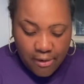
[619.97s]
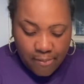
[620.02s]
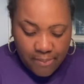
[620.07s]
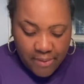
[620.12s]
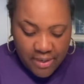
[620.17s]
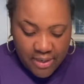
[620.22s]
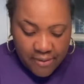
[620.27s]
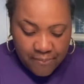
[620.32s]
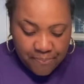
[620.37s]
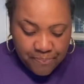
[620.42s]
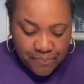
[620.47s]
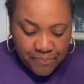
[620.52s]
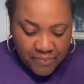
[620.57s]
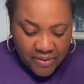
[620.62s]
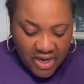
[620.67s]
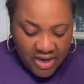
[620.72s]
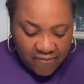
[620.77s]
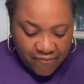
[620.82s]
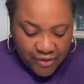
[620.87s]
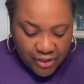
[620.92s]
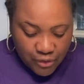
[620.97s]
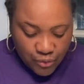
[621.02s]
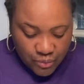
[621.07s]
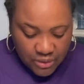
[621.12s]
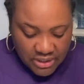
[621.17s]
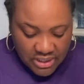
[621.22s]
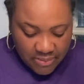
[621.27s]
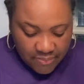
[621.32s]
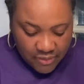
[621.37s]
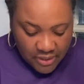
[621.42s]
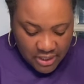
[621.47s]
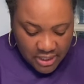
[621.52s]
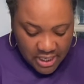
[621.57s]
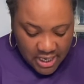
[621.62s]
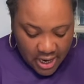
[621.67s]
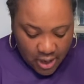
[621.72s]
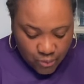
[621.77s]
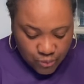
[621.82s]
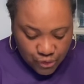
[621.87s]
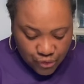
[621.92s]
But if this was something that
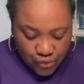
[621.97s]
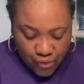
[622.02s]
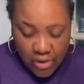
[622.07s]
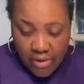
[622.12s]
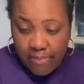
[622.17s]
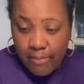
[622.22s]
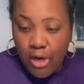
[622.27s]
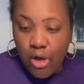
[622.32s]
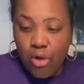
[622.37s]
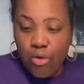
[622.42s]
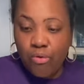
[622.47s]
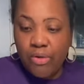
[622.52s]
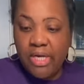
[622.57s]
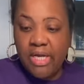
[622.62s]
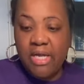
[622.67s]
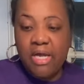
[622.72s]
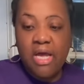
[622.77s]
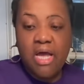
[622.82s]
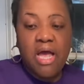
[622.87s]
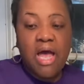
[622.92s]
I was crumb coating,